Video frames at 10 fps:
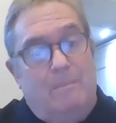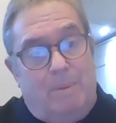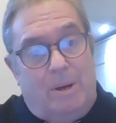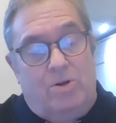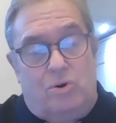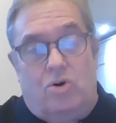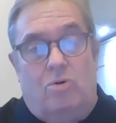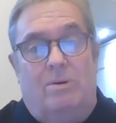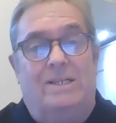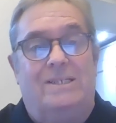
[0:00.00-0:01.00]
But
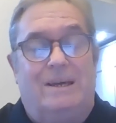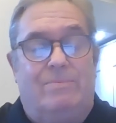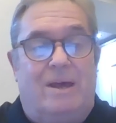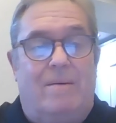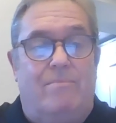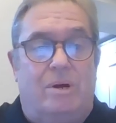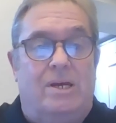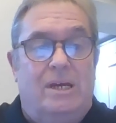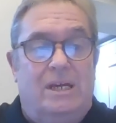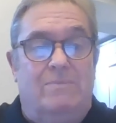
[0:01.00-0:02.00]
normally
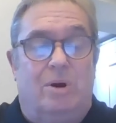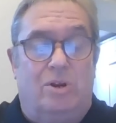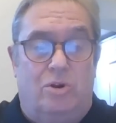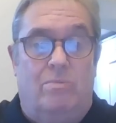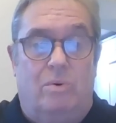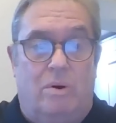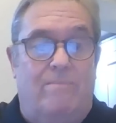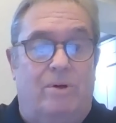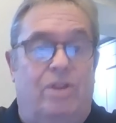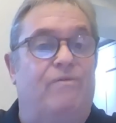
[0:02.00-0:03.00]
September is my number
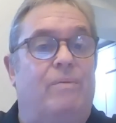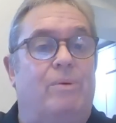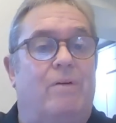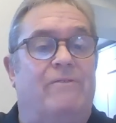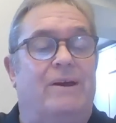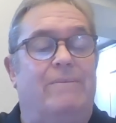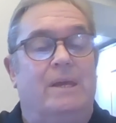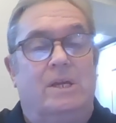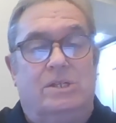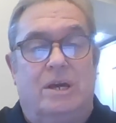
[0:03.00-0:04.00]
one month for profit.
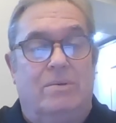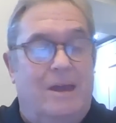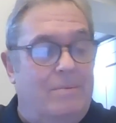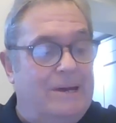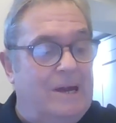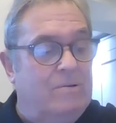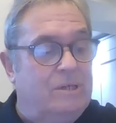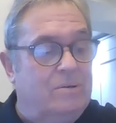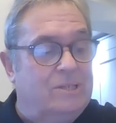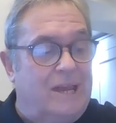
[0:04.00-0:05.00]
So there we go.
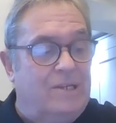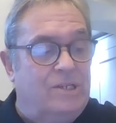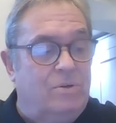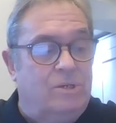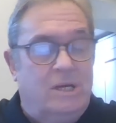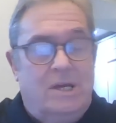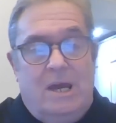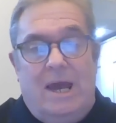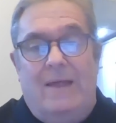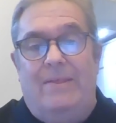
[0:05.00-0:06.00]
So stay tuned
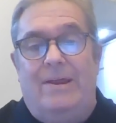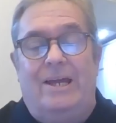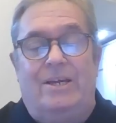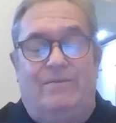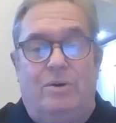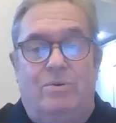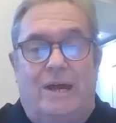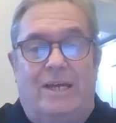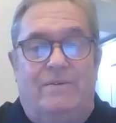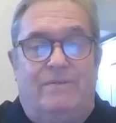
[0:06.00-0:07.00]
in the next few
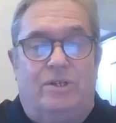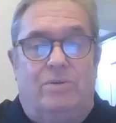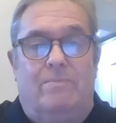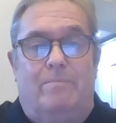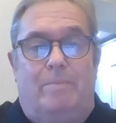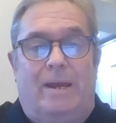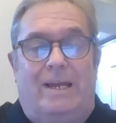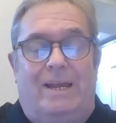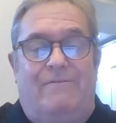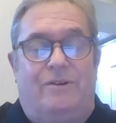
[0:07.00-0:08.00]
days for some big
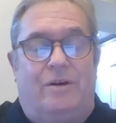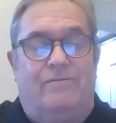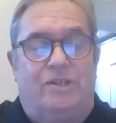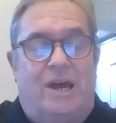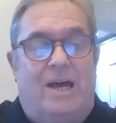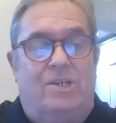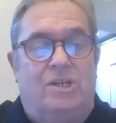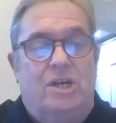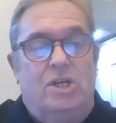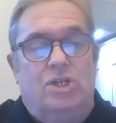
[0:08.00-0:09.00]
liftoff starts
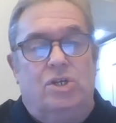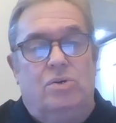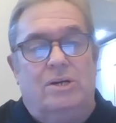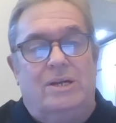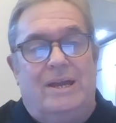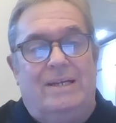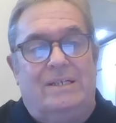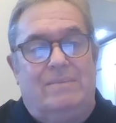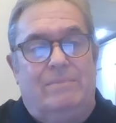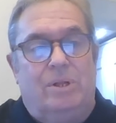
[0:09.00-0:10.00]
to
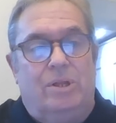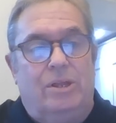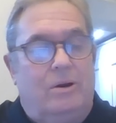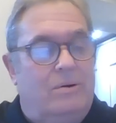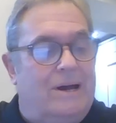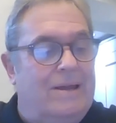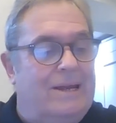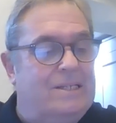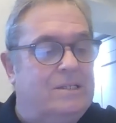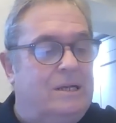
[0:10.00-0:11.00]
next month. All right,
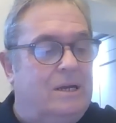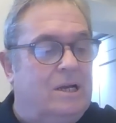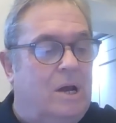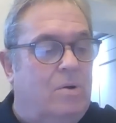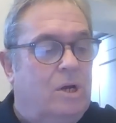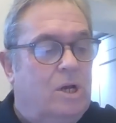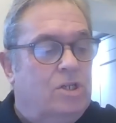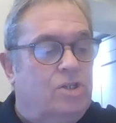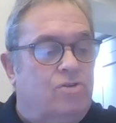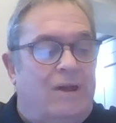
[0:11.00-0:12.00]
let's go
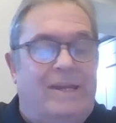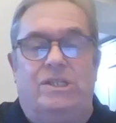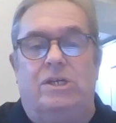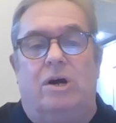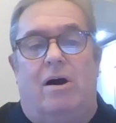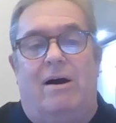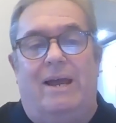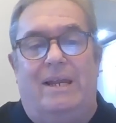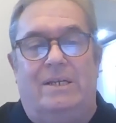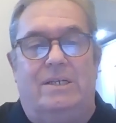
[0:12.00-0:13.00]
straight to
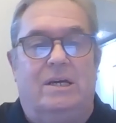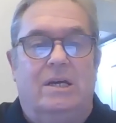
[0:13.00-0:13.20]
Ireland.